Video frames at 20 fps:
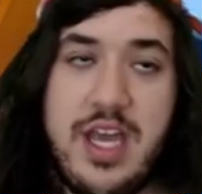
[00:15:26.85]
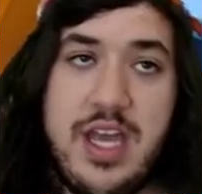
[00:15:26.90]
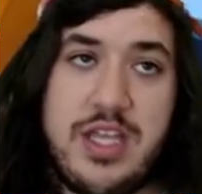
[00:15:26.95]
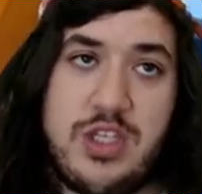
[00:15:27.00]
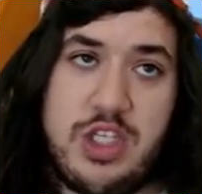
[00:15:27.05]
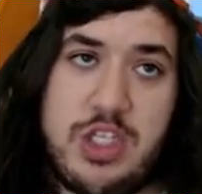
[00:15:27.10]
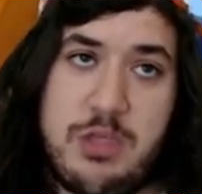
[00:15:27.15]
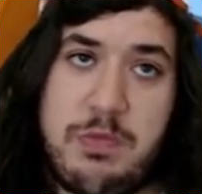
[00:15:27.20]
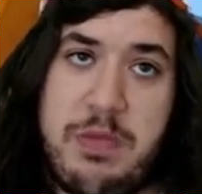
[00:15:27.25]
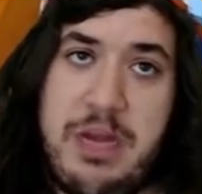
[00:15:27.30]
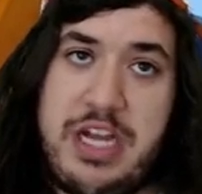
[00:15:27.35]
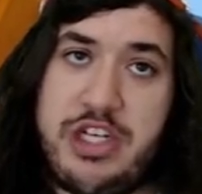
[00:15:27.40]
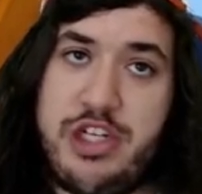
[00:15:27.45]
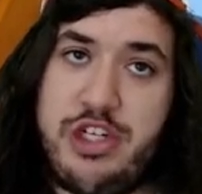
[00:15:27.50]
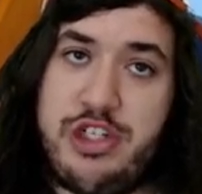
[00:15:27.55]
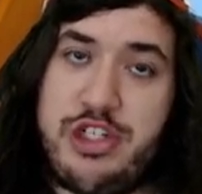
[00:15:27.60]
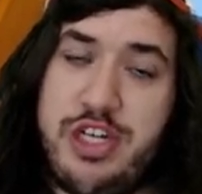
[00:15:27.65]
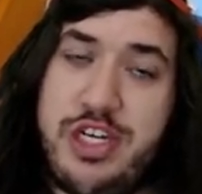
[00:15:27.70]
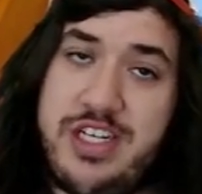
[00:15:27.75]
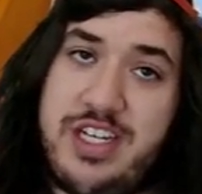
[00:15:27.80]
So the Splash
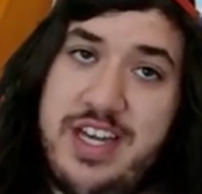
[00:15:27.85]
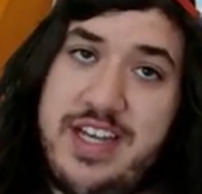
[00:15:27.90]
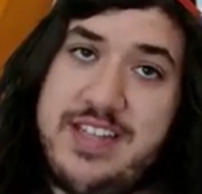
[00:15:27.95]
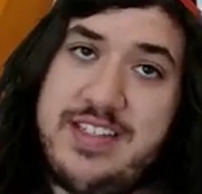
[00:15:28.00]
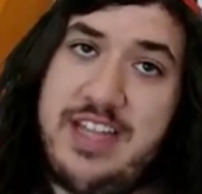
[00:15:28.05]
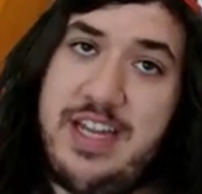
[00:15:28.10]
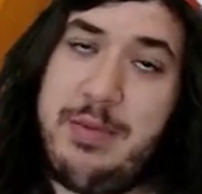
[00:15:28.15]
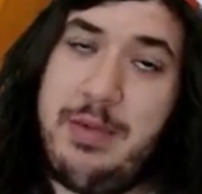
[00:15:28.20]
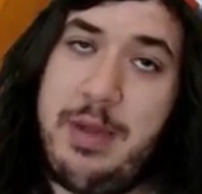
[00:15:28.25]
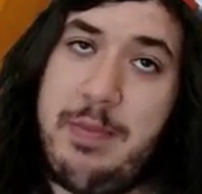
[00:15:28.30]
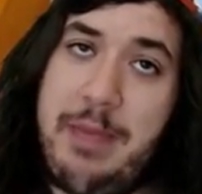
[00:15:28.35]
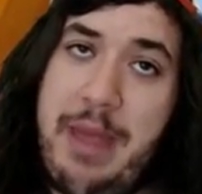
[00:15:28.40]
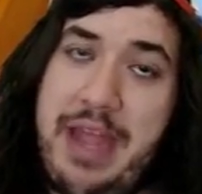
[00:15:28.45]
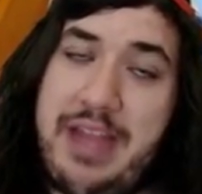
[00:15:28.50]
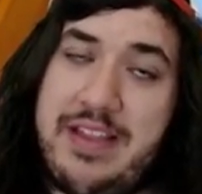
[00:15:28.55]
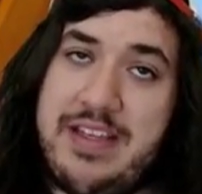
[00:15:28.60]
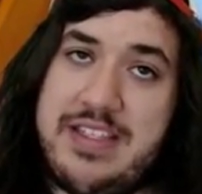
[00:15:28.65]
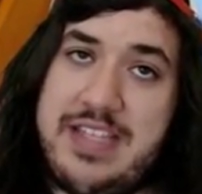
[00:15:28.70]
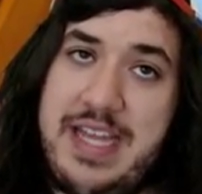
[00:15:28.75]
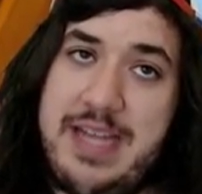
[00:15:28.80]
Energy does let him get
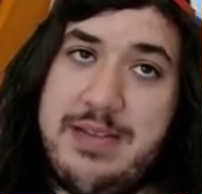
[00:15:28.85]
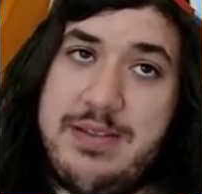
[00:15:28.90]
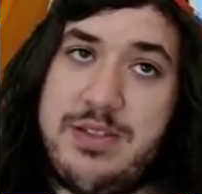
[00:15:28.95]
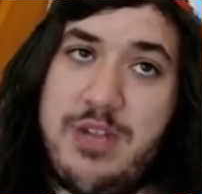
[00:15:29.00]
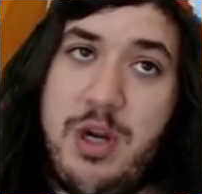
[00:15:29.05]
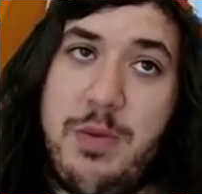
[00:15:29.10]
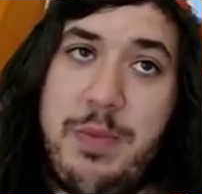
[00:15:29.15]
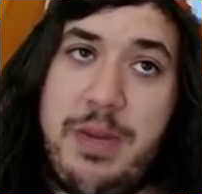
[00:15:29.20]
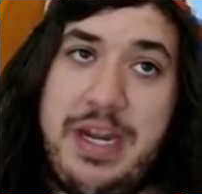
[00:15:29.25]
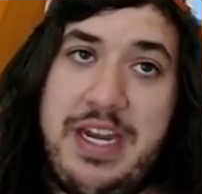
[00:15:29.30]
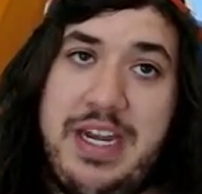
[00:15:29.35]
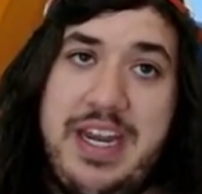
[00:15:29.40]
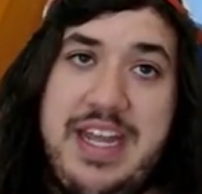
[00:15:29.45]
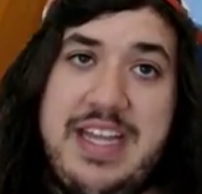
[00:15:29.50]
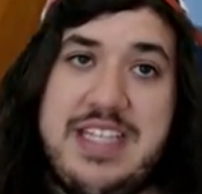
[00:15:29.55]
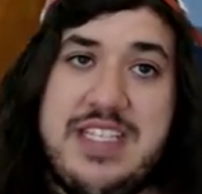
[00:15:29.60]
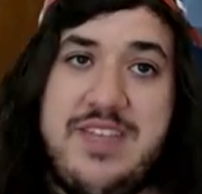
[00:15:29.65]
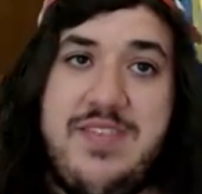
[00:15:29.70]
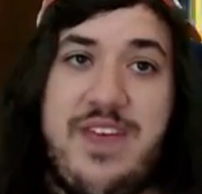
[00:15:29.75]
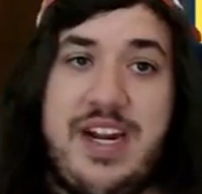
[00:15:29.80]
back to the side show, but he
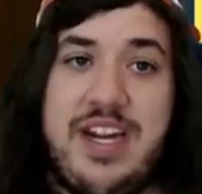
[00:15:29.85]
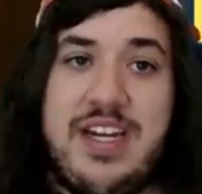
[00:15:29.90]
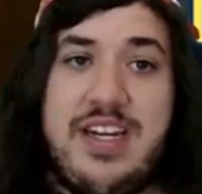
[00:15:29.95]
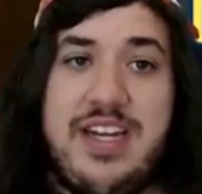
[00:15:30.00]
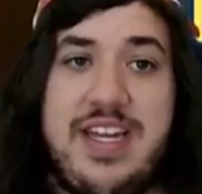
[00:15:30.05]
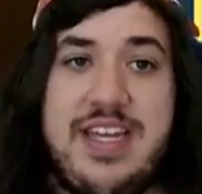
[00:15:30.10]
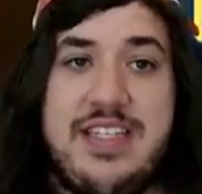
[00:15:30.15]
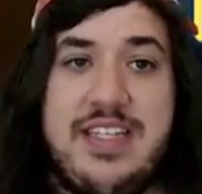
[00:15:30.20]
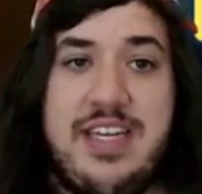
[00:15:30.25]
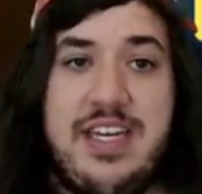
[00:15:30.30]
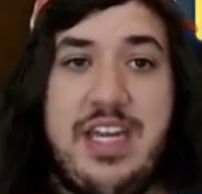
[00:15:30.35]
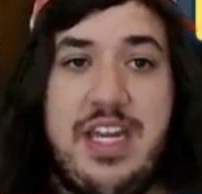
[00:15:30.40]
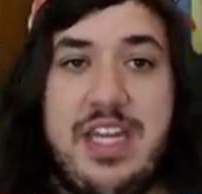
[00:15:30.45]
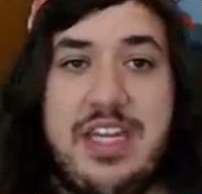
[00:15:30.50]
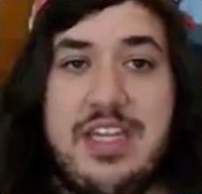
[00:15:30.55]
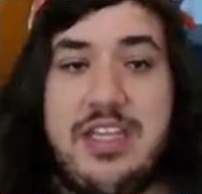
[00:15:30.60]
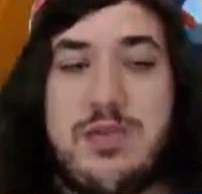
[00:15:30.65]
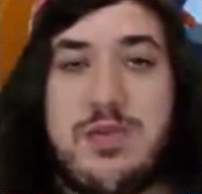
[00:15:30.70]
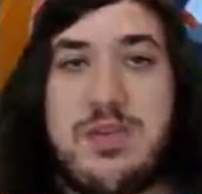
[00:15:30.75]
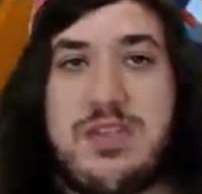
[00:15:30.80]
needs to find a DC to
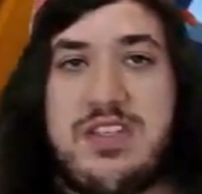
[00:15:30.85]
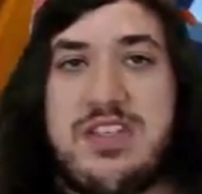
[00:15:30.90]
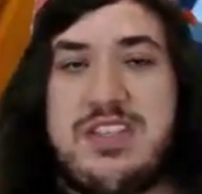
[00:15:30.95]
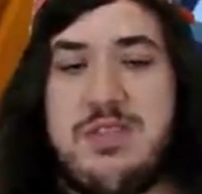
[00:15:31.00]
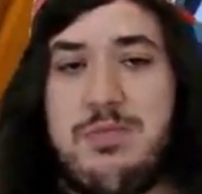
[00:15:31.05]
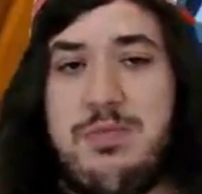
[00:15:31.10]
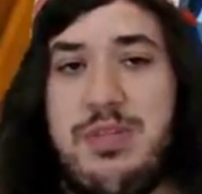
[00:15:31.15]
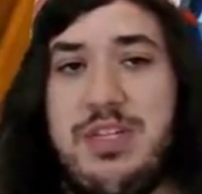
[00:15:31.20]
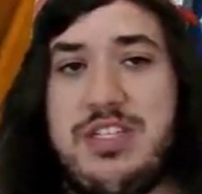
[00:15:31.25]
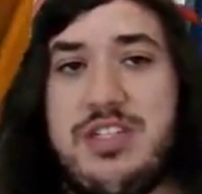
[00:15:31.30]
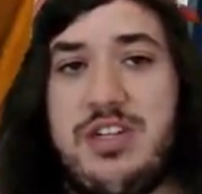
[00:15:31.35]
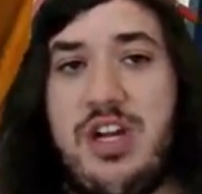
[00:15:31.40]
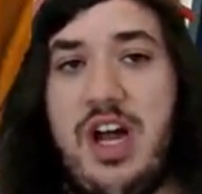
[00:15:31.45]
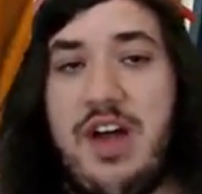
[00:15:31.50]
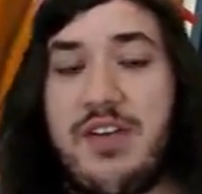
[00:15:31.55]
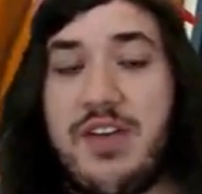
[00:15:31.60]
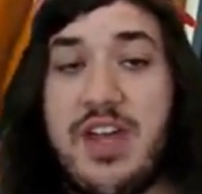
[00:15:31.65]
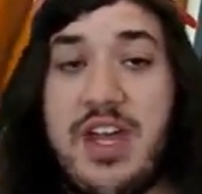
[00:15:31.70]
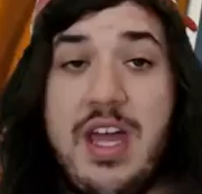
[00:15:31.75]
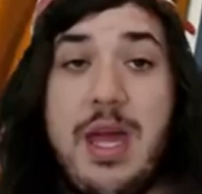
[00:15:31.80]
get this Resistant Blizzard
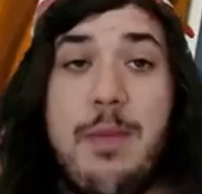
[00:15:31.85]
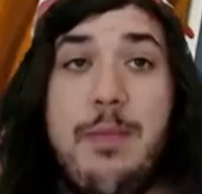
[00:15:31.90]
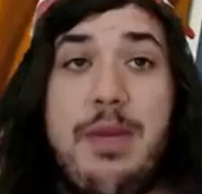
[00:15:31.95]
off.